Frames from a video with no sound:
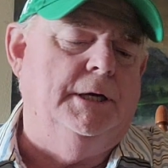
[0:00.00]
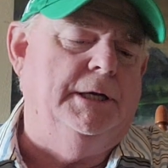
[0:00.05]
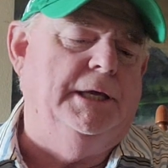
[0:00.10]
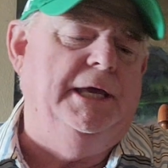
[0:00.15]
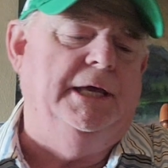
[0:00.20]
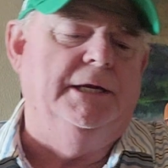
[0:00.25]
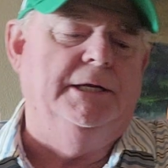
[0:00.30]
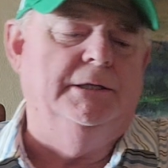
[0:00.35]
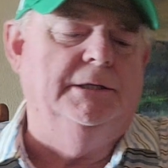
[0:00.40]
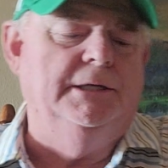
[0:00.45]

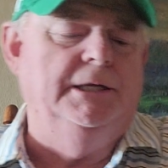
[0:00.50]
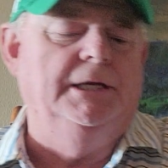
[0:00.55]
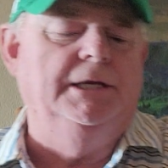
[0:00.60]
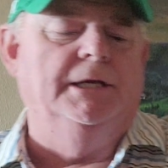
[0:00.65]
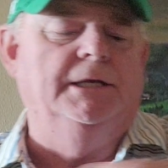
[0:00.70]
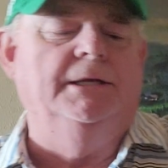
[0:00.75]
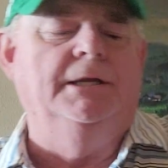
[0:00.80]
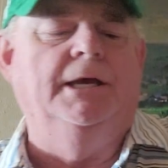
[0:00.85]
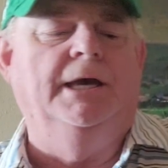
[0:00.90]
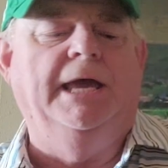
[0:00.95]
Geddy Lee
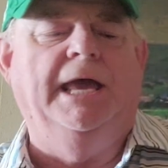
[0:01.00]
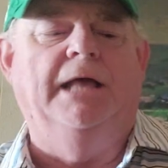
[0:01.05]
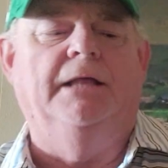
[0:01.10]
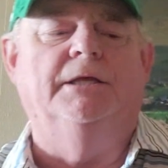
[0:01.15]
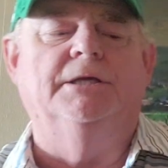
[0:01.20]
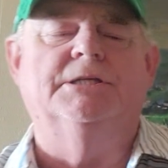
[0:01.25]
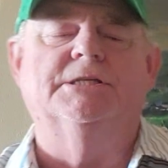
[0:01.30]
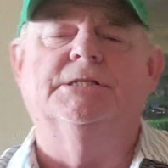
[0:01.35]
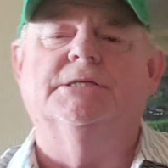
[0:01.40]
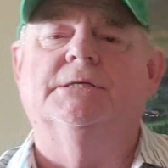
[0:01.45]
and
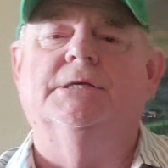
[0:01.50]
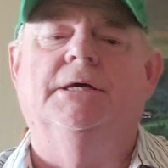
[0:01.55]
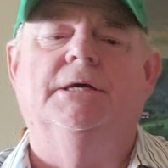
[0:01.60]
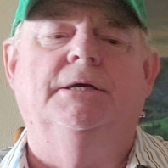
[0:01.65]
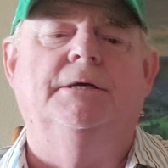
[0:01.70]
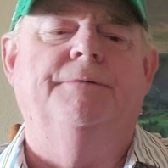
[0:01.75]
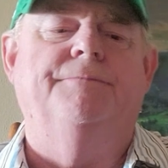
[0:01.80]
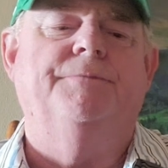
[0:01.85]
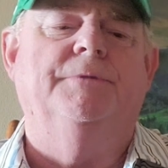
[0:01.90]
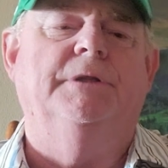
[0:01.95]
Alex
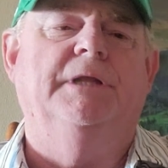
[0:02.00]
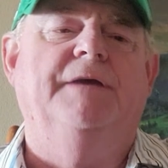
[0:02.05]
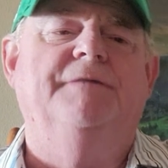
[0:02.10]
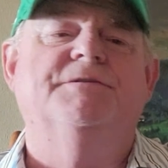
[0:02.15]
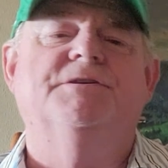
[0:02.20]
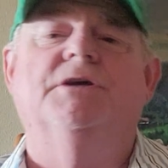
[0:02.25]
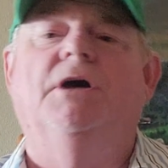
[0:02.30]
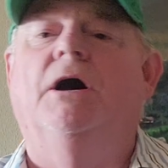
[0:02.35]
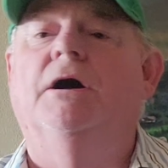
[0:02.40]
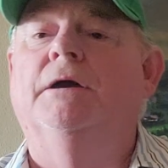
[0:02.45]

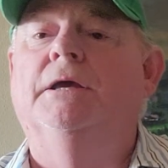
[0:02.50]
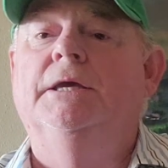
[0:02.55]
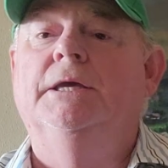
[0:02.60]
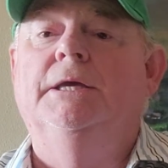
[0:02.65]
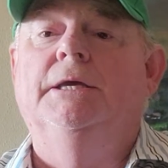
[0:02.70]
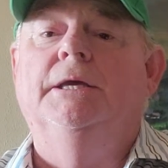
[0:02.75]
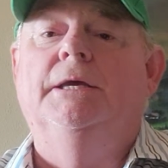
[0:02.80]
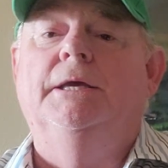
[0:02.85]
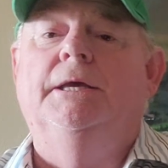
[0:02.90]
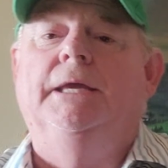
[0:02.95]
Lifesong.
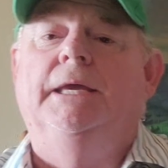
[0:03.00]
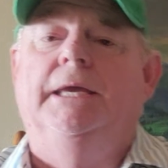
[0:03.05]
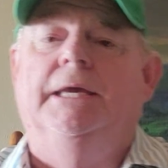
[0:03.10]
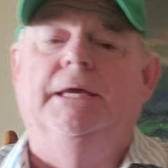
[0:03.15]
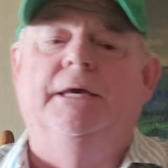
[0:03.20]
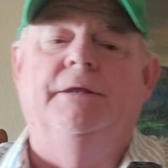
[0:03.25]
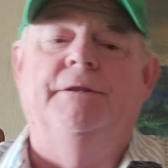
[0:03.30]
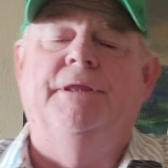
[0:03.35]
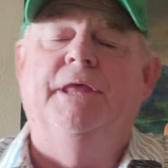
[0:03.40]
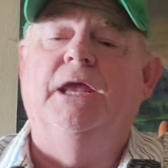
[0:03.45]

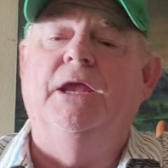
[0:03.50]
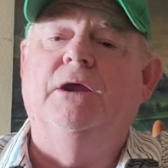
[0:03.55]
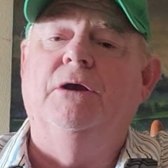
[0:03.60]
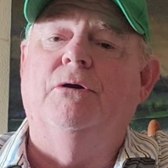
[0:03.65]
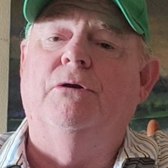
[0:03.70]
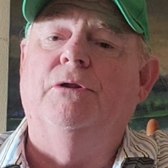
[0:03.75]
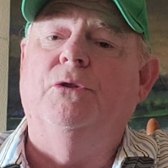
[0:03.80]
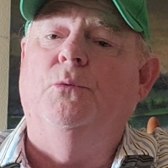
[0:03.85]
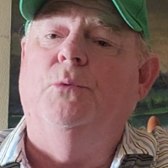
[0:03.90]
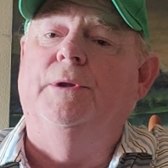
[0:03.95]
And they
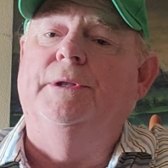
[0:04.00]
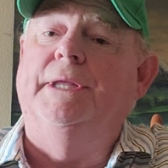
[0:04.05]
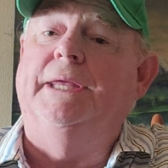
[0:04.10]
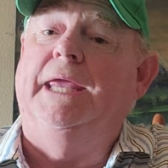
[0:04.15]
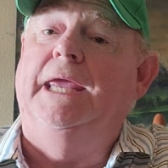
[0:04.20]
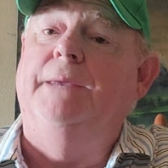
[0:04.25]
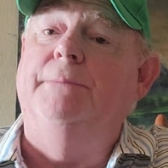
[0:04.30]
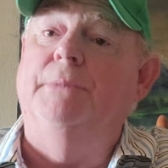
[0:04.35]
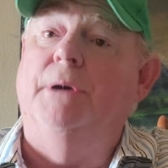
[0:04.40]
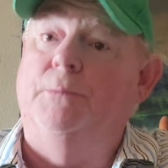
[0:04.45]
are the one that
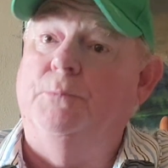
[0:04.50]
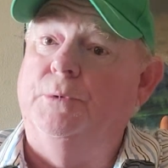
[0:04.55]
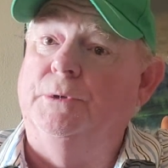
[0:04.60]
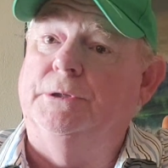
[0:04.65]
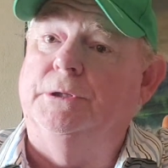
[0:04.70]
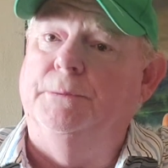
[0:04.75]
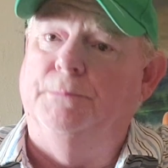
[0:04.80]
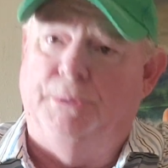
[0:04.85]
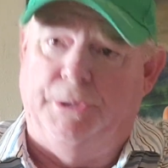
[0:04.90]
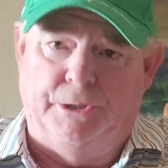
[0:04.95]
came up
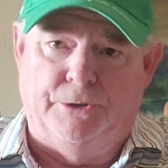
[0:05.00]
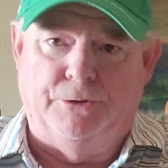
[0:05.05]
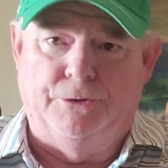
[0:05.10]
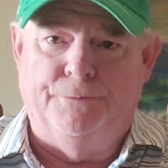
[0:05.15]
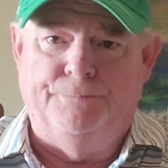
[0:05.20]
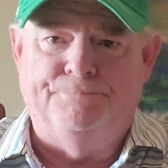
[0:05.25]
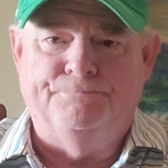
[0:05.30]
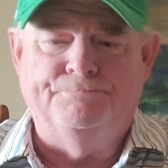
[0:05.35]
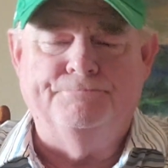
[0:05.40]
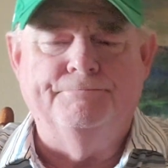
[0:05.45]
with the
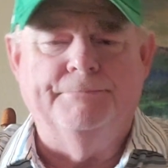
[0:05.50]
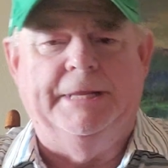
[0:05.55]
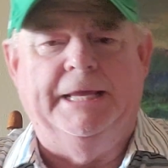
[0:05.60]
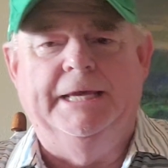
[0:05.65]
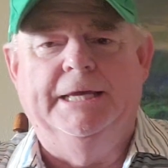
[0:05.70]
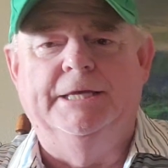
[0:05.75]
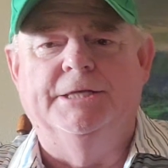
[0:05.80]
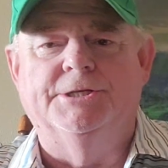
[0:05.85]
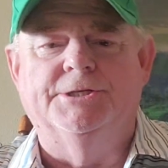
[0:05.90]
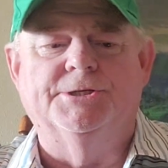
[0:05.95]
beer.
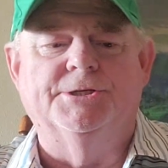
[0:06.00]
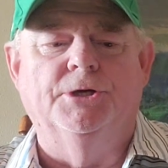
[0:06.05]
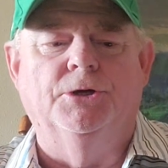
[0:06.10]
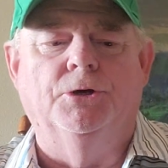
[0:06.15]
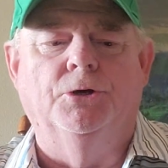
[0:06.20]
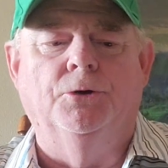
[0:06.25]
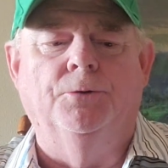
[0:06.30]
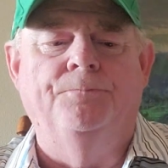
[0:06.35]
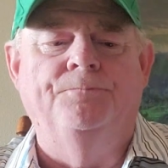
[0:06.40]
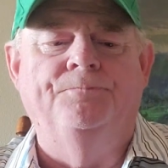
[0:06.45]
And
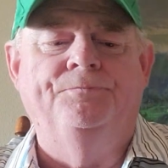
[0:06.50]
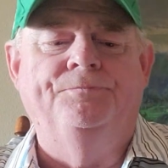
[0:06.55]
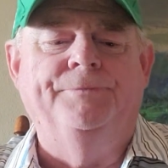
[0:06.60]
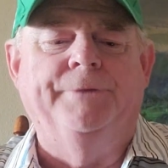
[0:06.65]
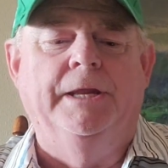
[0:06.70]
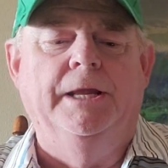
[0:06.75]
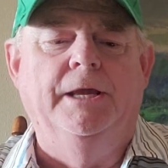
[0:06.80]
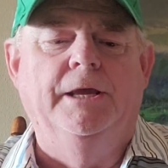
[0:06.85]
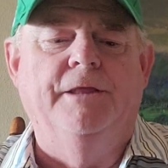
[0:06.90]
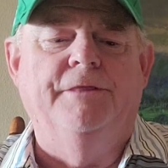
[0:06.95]
so
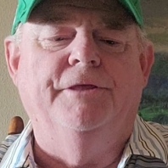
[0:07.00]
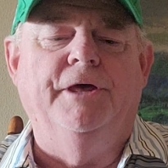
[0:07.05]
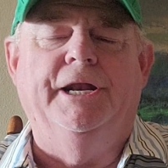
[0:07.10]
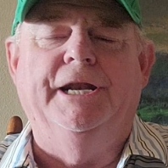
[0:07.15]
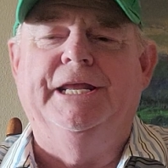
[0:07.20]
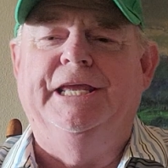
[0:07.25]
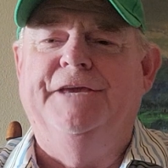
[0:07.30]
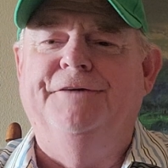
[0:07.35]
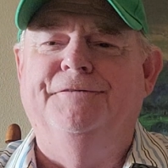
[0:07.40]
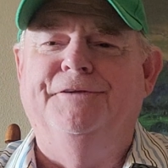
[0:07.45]
thought
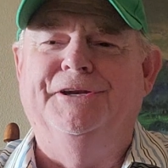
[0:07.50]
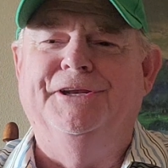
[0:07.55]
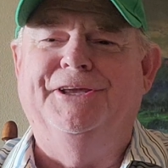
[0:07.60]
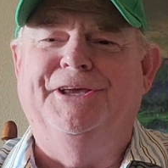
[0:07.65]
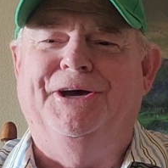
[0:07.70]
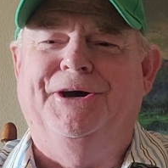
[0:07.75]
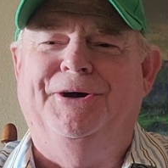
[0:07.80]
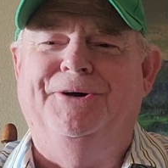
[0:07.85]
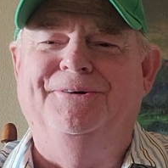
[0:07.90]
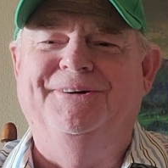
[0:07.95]
I'd give it a
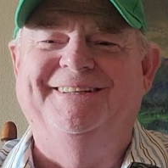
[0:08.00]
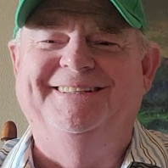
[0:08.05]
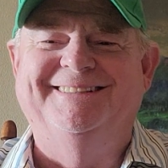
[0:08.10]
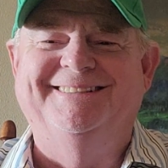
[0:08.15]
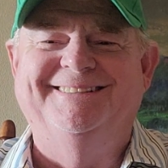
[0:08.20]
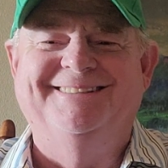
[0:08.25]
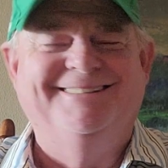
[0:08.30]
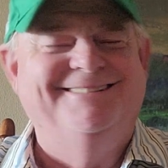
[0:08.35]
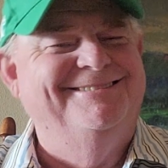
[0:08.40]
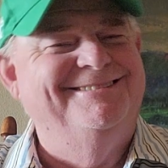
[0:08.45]
go and
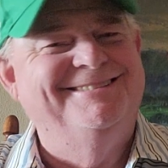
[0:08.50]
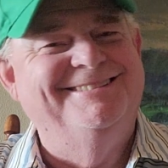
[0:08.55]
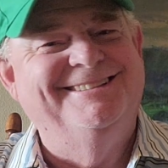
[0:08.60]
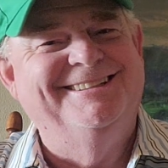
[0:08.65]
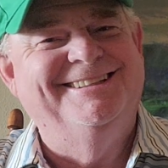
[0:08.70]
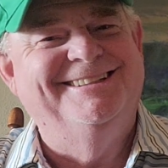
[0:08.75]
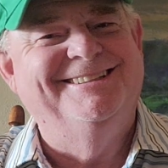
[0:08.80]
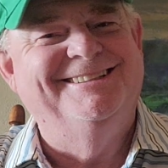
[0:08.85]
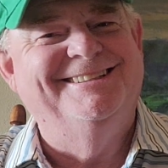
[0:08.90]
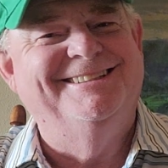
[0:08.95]

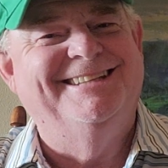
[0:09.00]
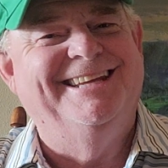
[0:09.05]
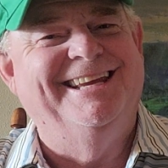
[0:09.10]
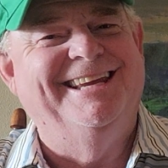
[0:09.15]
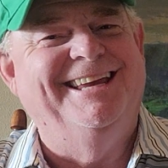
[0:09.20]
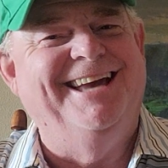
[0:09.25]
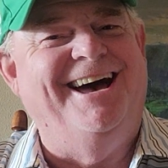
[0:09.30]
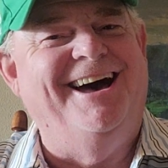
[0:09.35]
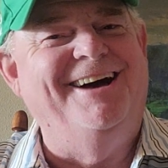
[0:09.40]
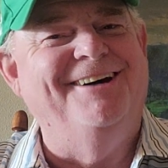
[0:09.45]

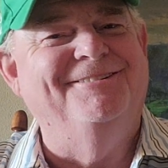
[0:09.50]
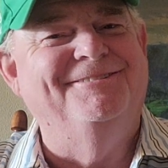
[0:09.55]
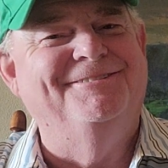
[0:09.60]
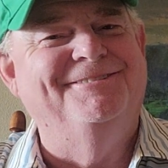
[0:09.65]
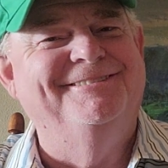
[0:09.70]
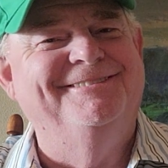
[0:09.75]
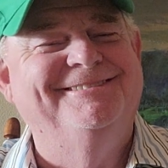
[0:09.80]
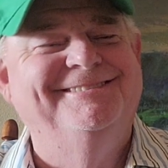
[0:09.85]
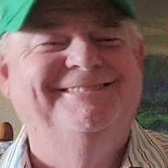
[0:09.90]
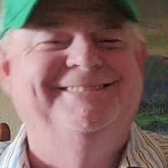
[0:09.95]
take off.
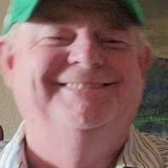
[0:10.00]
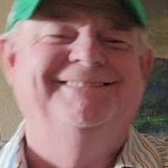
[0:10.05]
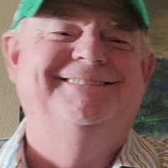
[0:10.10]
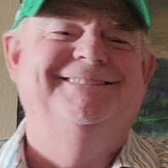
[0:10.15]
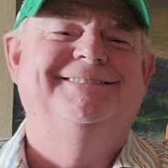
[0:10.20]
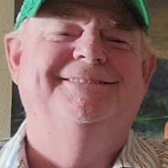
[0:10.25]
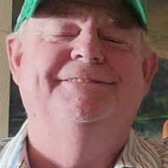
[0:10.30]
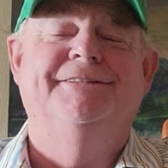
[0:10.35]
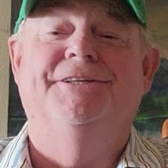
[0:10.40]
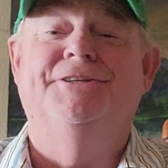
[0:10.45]

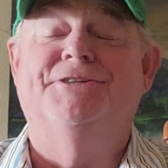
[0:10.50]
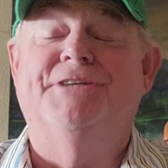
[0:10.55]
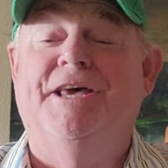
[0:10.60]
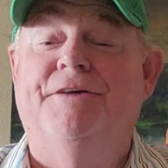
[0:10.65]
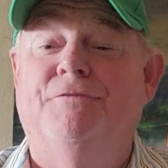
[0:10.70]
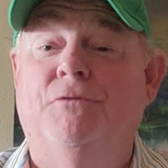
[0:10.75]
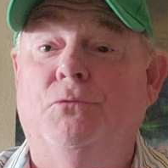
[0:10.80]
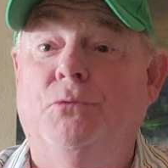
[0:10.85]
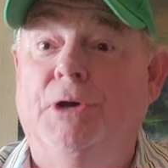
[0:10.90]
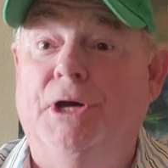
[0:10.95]
Let's
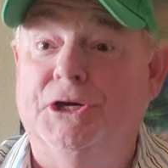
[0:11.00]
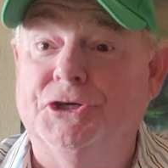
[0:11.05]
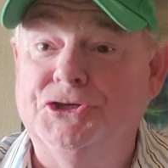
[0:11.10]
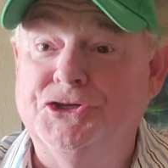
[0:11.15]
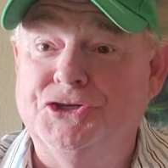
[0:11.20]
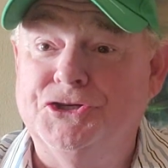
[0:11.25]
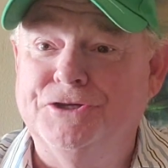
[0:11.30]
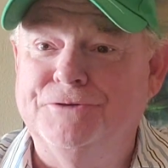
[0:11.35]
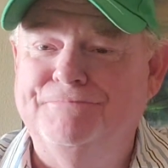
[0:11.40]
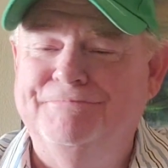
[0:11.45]
have a
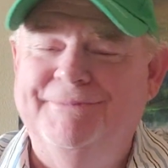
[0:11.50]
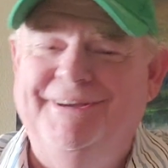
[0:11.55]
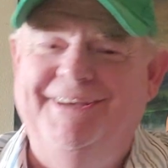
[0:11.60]
rush.